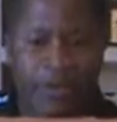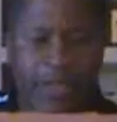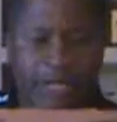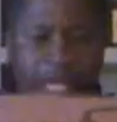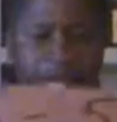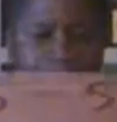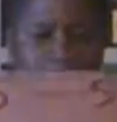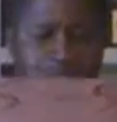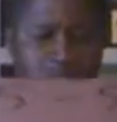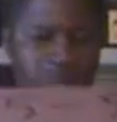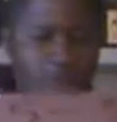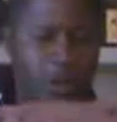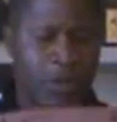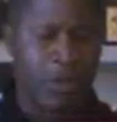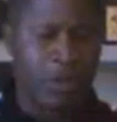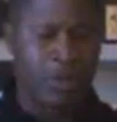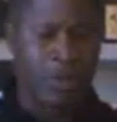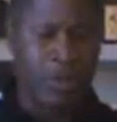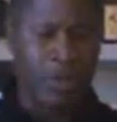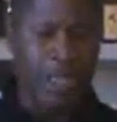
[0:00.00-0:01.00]
Okay?
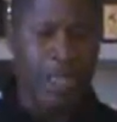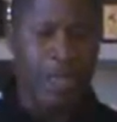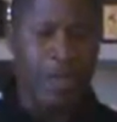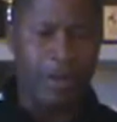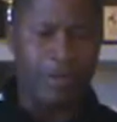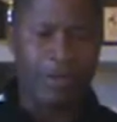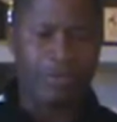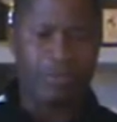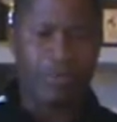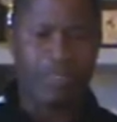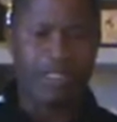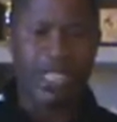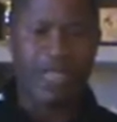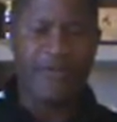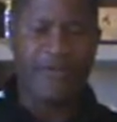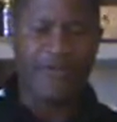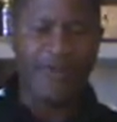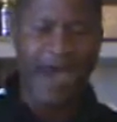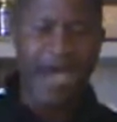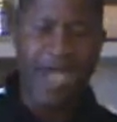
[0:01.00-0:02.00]
So now, we
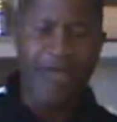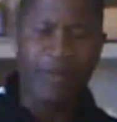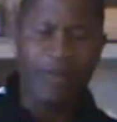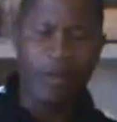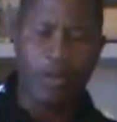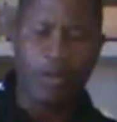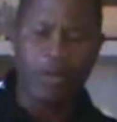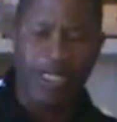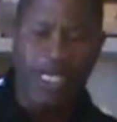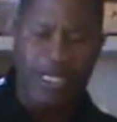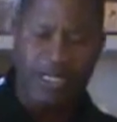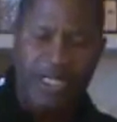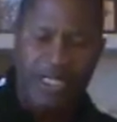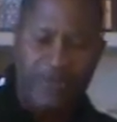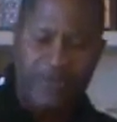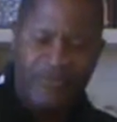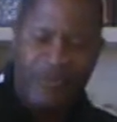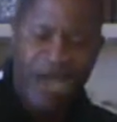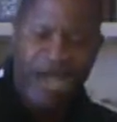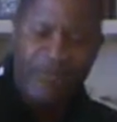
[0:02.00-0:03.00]
take 5, we're going to take
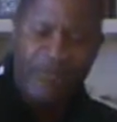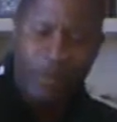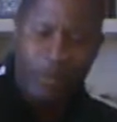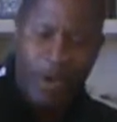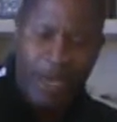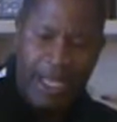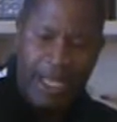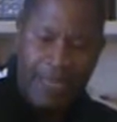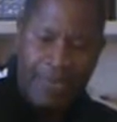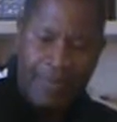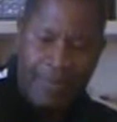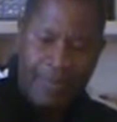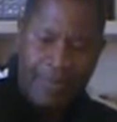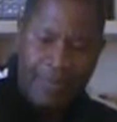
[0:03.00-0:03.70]
these 5 away.